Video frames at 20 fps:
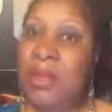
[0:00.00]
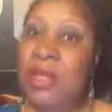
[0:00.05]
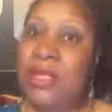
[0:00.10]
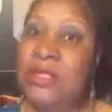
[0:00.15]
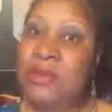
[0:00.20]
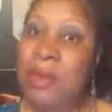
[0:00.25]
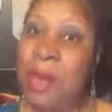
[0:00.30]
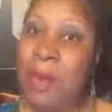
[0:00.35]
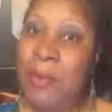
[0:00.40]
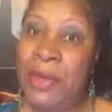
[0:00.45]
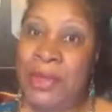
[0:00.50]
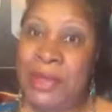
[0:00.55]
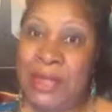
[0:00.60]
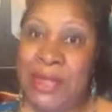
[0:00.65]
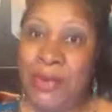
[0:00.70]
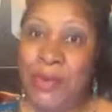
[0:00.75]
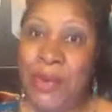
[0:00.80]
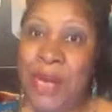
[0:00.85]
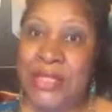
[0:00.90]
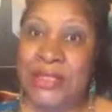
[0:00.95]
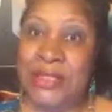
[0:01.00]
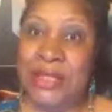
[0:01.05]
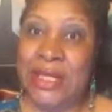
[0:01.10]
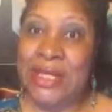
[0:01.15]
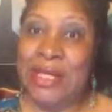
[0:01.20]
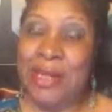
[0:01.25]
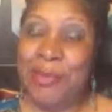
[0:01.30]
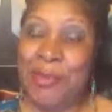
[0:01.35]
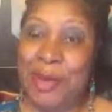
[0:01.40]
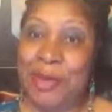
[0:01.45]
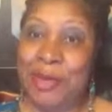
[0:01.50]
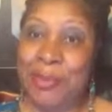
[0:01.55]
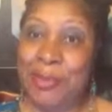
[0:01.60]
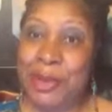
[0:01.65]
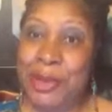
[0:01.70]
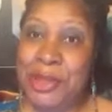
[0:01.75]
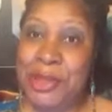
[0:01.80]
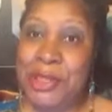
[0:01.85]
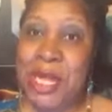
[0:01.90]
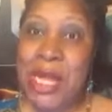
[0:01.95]
So I want to congratulate him on the
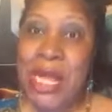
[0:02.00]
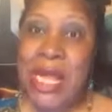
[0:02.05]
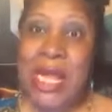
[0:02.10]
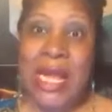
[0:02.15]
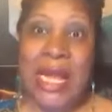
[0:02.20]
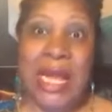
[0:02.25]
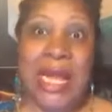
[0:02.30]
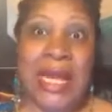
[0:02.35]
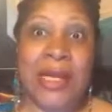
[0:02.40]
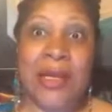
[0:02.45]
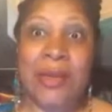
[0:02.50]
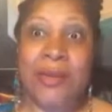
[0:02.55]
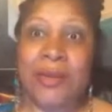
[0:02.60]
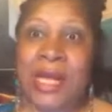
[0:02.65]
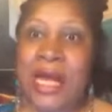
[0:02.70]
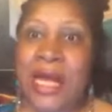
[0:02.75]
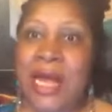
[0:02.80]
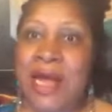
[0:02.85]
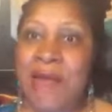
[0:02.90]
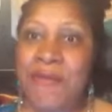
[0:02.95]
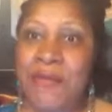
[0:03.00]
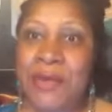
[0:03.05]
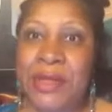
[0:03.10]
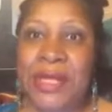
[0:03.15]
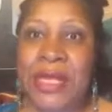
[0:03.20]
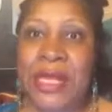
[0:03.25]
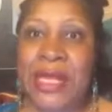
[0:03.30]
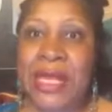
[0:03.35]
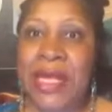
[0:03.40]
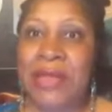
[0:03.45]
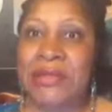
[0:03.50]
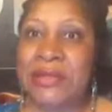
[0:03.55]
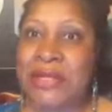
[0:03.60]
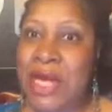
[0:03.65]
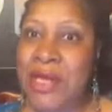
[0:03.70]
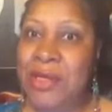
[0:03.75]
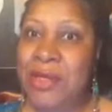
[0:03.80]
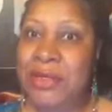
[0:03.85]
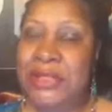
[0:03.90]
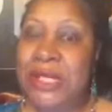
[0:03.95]
book and on everything else.
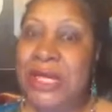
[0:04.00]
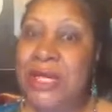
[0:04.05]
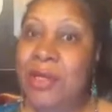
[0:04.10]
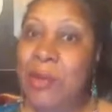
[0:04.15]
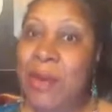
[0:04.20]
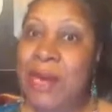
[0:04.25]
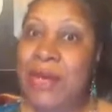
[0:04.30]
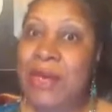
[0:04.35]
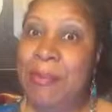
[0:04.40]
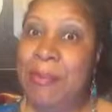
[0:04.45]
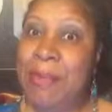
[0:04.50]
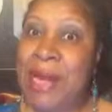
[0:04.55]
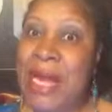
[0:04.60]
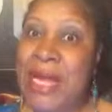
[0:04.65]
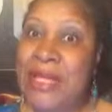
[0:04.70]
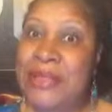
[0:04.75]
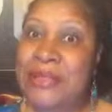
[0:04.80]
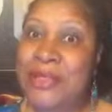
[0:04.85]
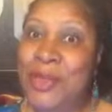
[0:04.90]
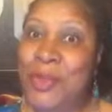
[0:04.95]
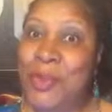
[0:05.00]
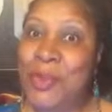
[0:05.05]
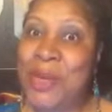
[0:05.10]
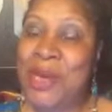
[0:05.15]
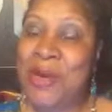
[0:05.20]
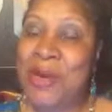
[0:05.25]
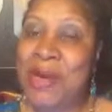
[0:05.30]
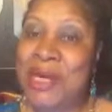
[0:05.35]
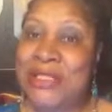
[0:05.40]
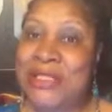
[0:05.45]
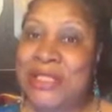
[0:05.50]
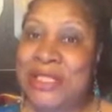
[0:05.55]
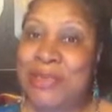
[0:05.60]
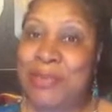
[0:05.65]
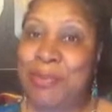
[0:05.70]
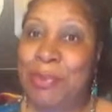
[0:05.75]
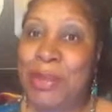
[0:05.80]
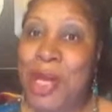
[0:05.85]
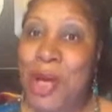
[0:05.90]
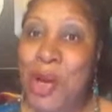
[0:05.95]
Can you see the way the man's career has
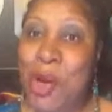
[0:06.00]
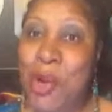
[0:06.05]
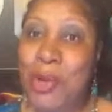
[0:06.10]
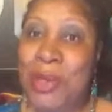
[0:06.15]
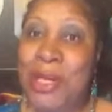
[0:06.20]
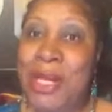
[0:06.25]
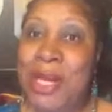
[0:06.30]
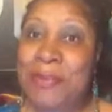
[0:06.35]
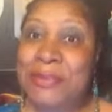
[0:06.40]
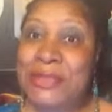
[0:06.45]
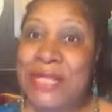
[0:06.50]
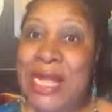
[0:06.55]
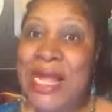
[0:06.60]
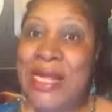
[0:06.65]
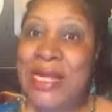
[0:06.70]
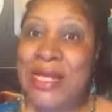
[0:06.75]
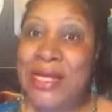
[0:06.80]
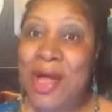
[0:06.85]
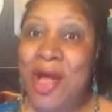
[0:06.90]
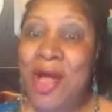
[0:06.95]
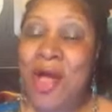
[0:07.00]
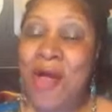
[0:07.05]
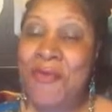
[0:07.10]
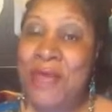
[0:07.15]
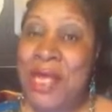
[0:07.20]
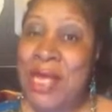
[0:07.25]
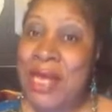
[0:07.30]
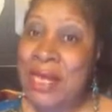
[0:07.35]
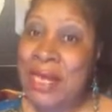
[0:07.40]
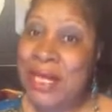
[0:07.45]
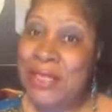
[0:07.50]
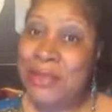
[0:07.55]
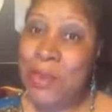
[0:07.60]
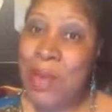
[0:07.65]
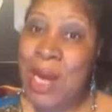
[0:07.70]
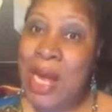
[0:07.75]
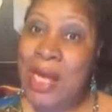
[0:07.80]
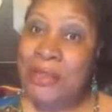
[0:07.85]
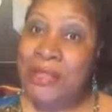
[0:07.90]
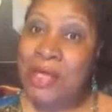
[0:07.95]
just blown up, taken off? That's
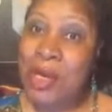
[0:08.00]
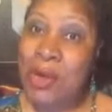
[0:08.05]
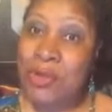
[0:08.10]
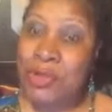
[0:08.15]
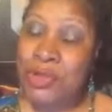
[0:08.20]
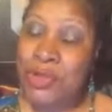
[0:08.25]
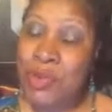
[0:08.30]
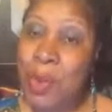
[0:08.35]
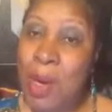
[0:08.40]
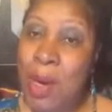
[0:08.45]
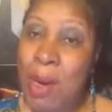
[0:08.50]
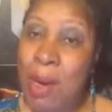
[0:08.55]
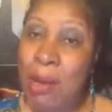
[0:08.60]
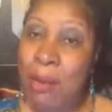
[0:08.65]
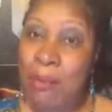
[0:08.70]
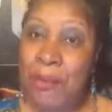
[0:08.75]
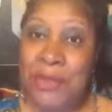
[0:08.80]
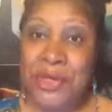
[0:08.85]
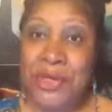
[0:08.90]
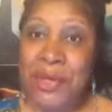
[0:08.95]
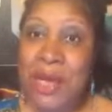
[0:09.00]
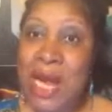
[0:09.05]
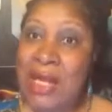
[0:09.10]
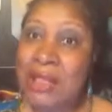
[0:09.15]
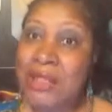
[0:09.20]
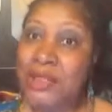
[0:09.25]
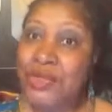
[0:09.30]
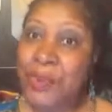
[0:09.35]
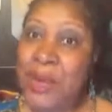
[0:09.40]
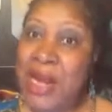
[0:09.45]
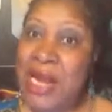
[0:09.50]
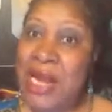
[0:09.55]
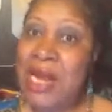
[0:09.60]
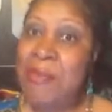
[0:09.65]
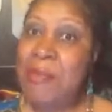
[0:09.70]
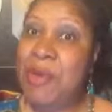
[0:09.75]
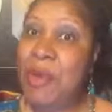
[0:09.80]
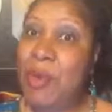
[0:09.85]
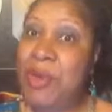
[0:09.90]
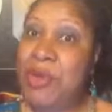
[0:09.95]
why I told you all, when you got a
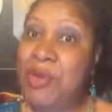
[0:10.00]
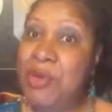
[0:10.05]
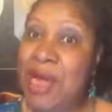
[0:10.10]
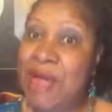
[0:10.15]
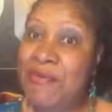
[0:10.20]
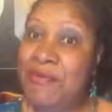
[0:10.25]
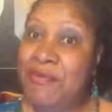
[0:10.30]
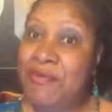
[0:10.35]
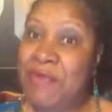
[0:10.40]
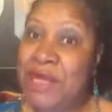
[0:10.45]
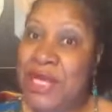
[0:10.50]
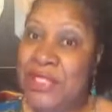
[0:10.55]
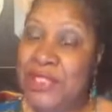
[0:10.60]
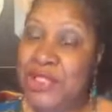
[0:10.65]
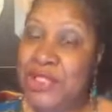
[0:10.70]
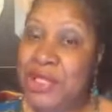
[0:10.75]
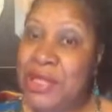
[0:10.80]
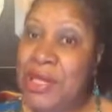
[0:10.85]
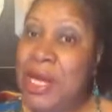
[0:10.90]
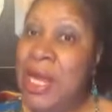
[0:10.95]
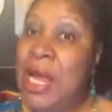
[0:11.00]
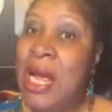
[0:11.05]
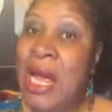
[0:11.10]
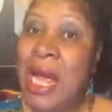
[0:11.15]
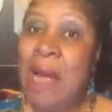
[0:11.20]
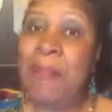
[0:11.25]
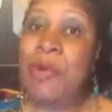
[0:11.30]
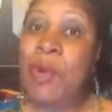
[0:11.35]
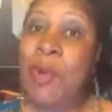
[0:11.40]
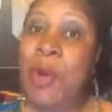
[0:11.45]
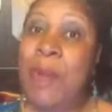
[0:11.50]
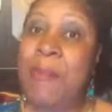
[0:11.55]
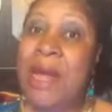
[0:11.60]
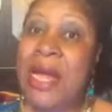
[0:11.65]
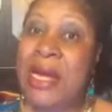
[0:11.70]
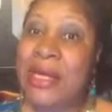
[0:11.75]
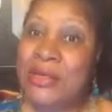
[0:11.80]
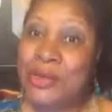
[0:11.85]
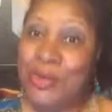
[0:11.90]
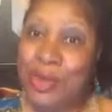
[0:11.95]
dream and when you have a vision, I'm going
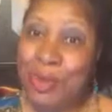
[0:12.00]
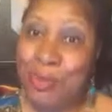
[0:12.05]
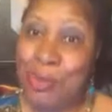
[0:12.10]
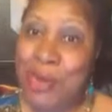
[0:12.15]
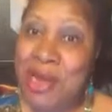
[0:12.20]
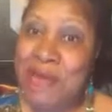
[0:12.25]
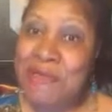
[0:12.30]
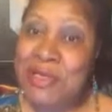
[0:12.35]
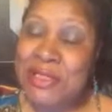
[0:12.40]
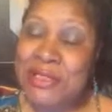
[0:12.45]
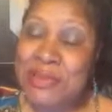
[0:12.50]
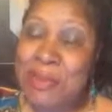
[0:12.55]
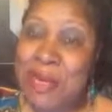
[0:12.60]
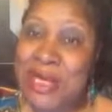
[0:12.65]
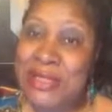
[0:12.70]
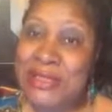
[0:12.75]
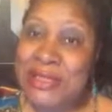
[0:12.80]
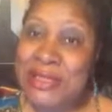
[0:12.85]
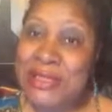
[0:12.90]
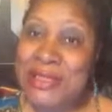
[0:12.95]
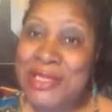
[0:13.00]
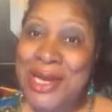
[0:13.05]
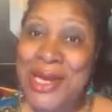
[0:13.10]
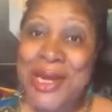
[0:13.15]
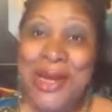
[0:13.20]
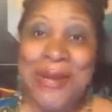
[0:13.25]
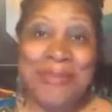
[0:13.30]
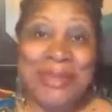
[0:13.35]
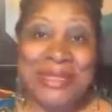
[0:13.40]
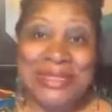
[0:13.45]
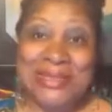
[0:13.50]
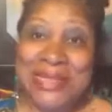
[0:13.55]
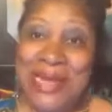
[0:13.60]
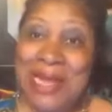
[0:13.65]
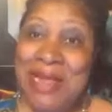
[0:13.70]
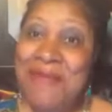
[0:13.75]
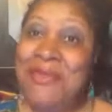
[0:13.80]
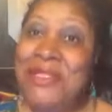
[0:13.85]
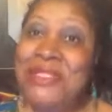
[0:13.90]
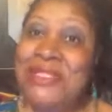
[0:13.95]
back into a previous message. But
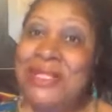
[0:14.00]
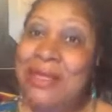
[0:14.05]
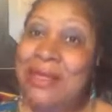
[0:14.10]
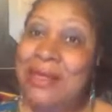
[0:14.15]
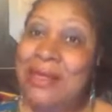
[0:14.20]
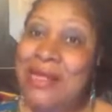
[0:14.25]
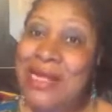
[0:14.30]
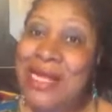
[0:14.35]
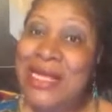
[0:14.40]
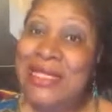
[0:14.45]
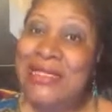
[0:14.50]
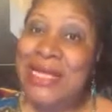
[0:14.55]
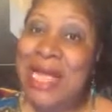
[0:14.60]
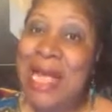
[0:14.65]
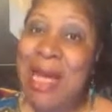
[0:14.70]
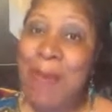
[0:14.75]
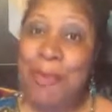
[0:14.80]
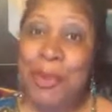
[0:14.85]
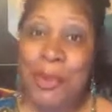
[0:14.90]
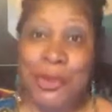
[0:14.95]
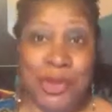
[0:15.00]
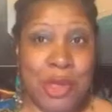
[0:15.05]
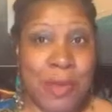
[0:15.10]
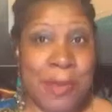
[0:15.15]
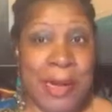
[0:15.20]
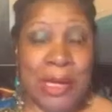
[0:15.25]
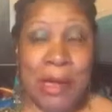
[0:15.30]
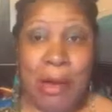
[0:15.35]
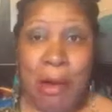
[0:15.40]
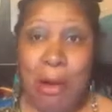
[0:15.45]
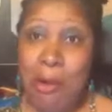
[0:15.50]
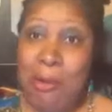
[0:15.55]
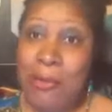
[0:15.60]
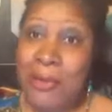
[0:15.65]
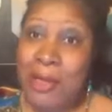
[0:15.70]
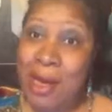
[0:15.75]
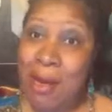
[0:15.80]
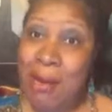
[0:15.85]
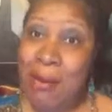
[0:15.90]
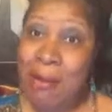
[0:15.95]
Steve is a good example. You better
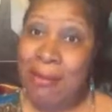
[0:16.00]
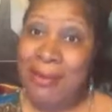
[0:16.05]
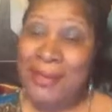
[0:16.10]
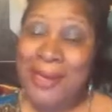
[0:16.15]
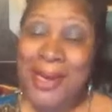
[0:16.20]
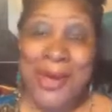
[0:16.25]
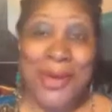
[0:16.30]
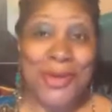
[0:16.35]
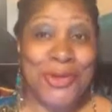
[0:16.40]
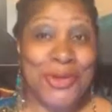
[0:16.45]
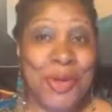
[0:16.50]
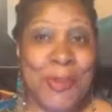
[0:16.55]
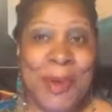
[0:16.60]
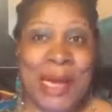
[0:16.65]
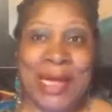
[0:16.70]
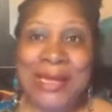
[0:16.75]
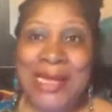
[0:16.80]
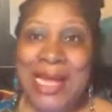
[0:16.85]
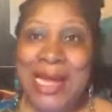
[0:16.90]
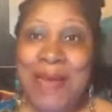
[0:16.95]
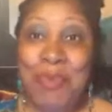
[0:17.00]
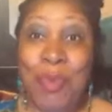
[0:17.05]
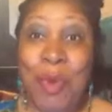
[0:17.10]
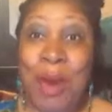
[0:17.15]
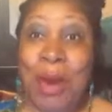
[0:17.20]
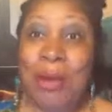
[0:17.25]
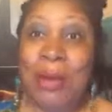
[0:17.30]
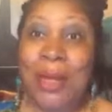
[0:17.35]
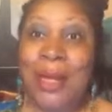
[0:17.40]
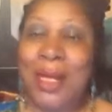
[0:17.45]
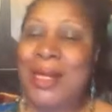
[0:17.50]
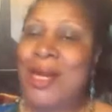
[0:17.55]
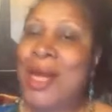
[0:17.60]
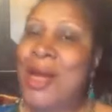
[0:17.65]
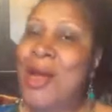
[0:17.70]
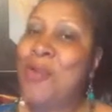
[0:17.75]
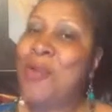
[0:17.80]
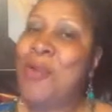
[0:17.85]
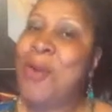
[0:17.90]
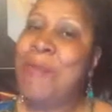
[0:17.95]
hold on. You better keep working.
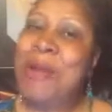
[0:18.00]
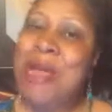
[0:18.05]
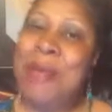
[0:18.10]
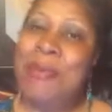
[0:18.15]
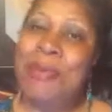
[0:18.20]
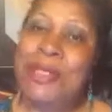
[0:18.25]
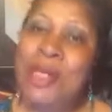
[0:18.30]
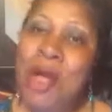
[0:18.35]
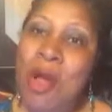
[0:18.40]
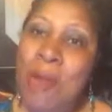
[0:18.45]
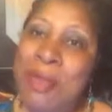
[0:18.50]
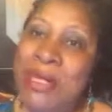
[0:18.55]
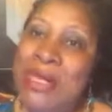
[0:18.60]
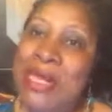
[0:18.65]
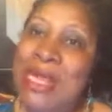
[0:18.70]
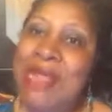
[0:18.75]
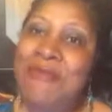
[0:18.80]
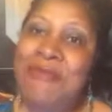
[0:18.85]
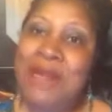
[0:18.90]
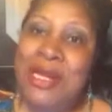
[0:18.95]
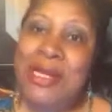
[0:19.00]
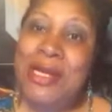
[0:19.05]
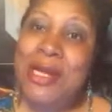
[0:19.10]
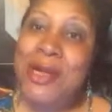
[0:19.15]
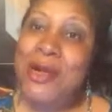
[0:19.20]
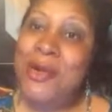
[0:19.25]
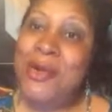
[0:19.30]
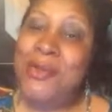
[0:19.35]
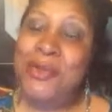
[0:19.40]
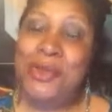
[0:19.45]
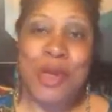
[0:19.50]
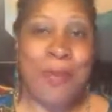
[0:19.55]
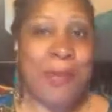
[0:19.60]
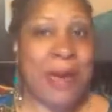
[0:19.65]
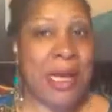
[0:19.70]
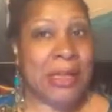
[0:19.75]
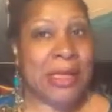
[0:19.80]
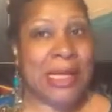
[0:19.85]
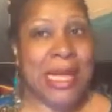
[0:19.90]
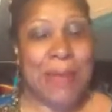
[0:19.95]
When people don't believe in you, you
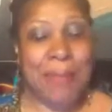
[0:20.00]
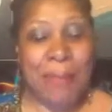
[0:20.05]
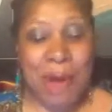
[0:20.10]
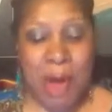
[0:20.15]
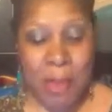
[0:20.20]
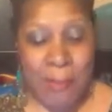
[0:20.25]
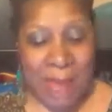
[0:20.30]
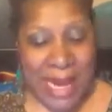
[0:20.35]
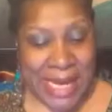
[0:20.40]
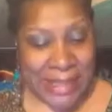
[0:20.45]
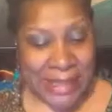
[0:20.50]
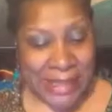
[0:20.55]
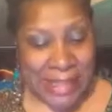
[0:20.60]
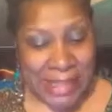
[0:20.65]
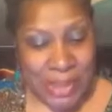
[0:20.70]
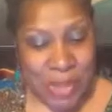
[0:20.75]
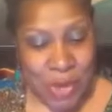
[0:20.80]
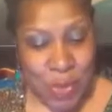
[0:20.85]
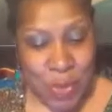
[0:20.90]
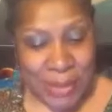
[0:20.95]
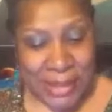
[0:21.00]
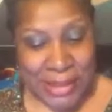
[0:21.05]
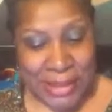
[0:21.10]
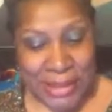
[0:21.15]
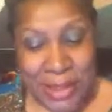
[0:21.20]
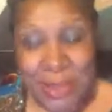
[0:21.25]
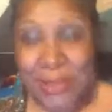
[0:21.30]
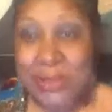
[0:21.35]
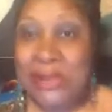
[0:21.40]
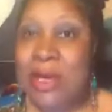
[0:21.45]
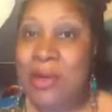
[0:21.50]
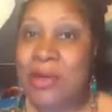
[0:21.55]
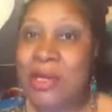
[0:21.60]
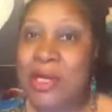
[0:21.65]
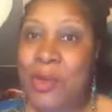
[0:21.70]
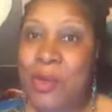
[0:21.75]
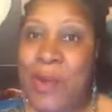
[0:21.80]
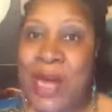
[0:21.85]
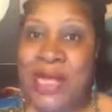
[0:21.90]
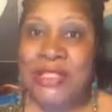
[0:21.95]
better keep on making it do what it do. So
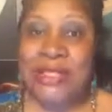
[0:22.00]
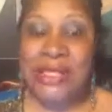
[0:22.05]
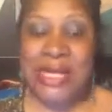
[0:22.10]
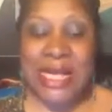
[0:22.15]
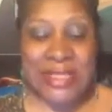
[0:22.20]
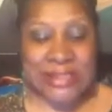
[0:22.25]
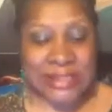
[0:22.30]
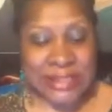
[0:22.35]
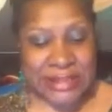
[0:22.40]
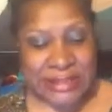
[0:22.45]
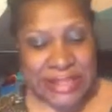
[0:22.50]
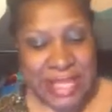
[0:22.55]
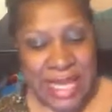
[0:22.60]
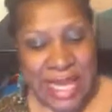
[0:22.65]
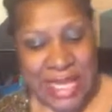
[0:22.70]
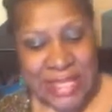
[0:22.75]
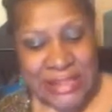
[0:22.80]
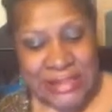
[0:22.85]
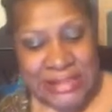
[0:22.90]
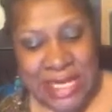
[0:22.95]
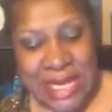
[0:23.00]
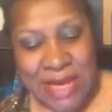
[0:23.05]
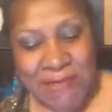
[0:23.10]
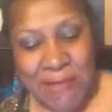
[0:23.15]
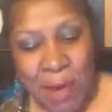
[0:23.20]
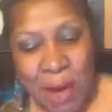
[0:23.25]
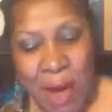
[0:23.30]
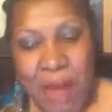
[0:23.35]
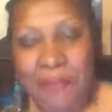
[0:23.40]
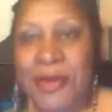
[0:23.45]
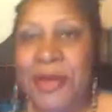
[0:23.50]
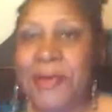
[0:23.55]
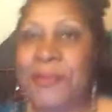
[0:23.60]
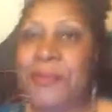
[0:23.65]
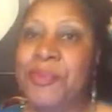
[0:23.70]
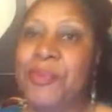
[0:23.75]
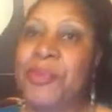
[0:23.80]
congratulations, Steve Harvey.